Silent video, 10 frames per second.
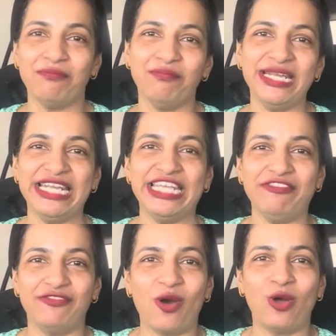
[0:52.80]
believe
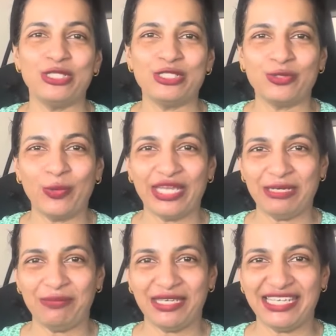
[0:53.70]
also
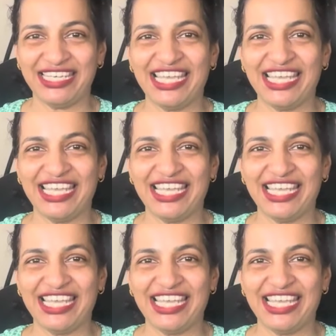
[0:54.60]
in me."